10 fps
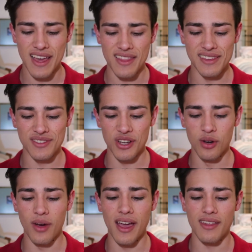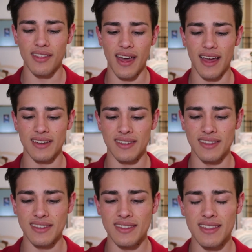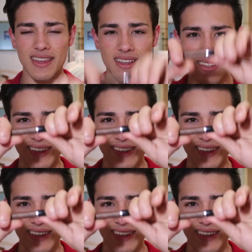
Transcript: there's no way that this thing